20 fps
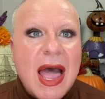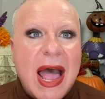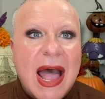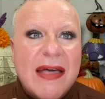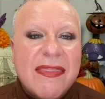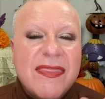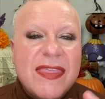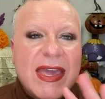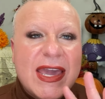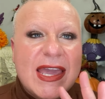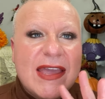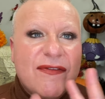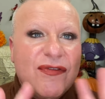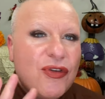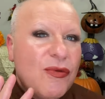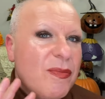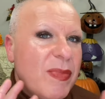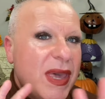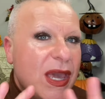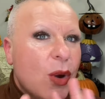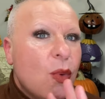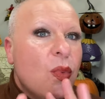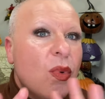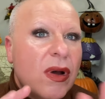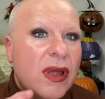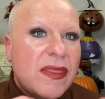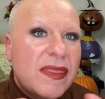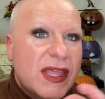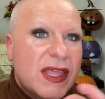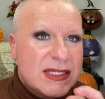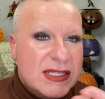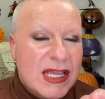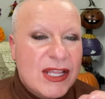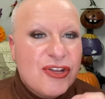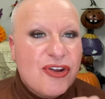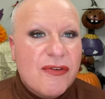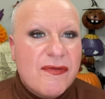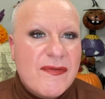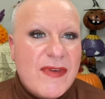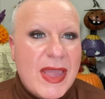I think if you pick one
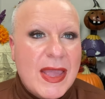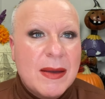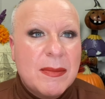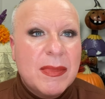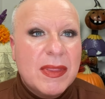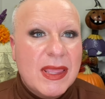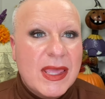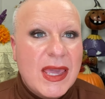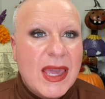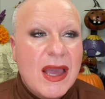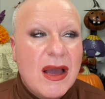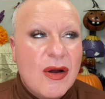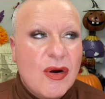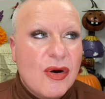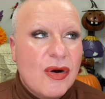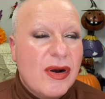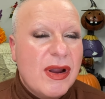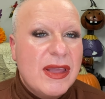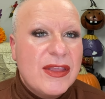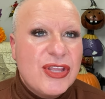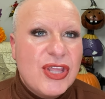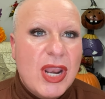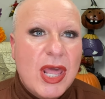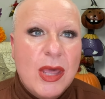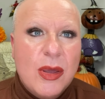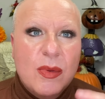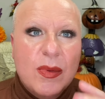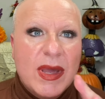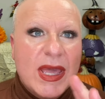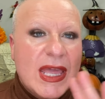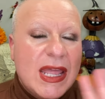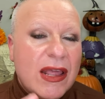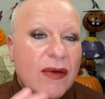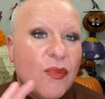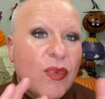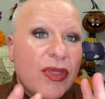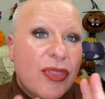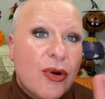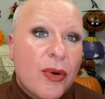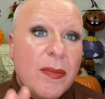in your family or you know, eh,
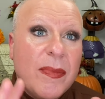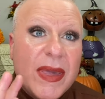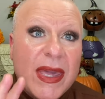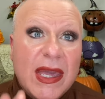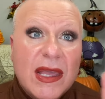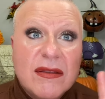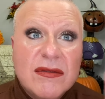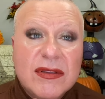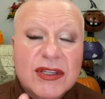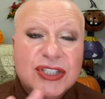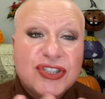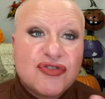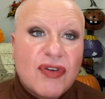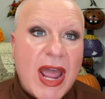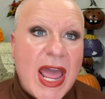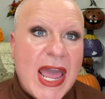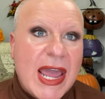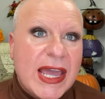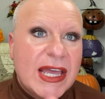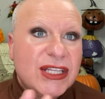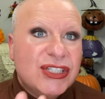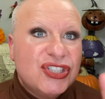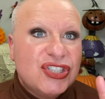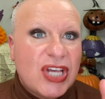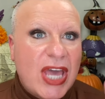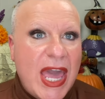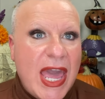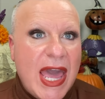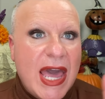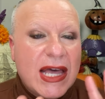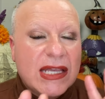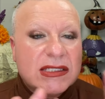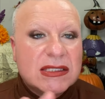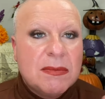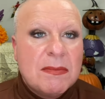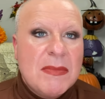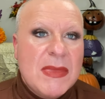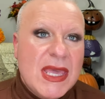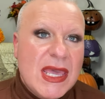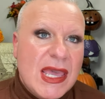whether it be dragon, jazz,
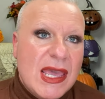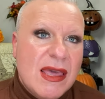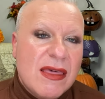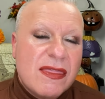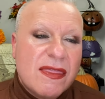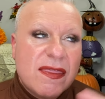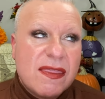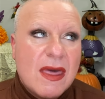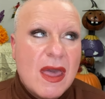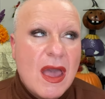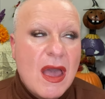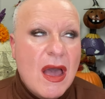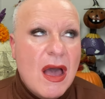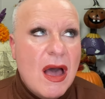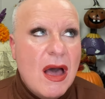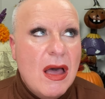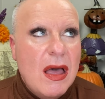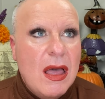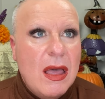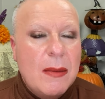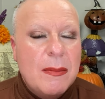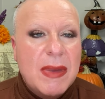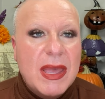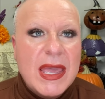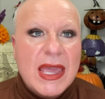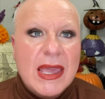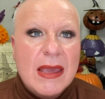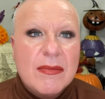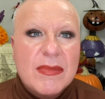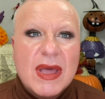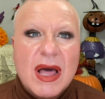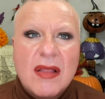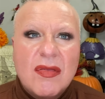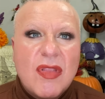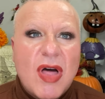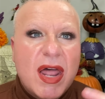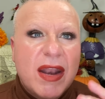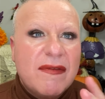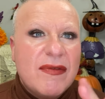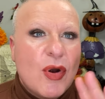myth, um, and a
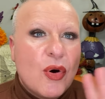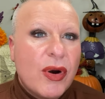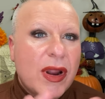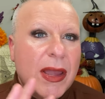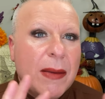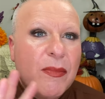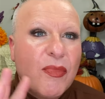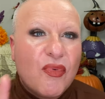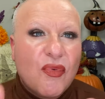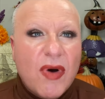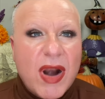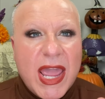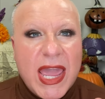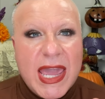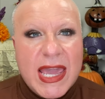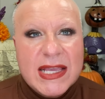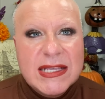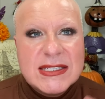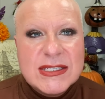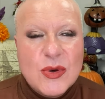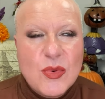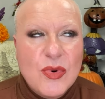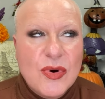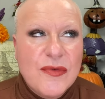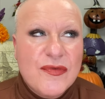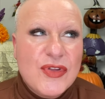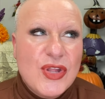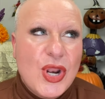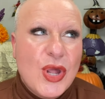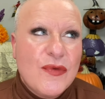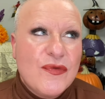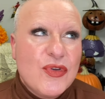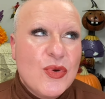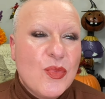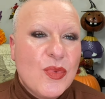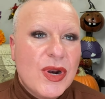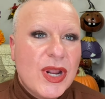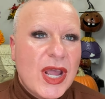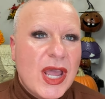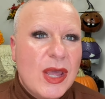lot of or embrace, or if you know, if you
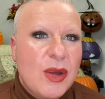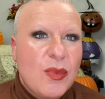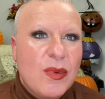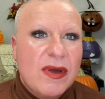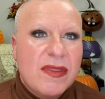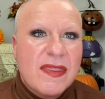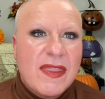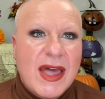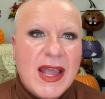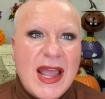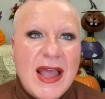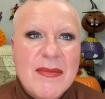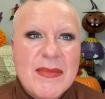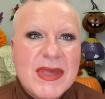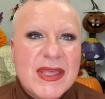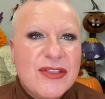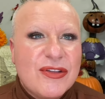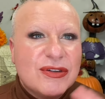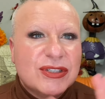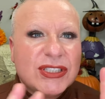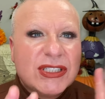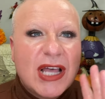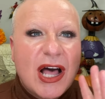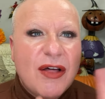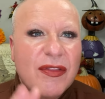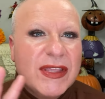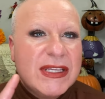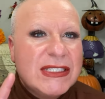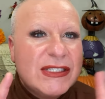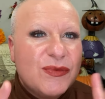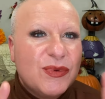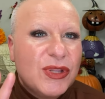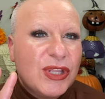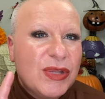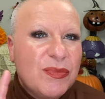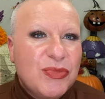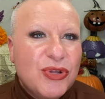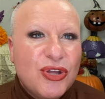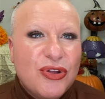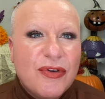want to go with like, I mean, there's all these
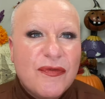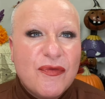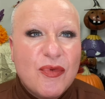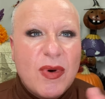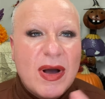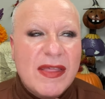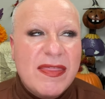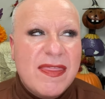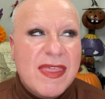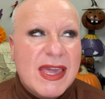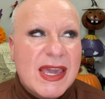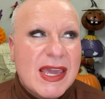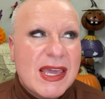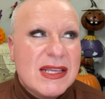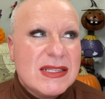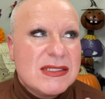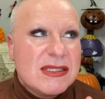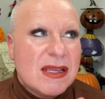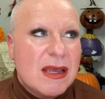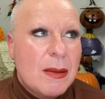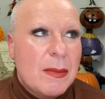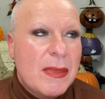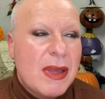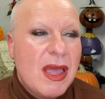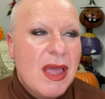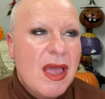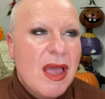really beautiful, I think it's, um,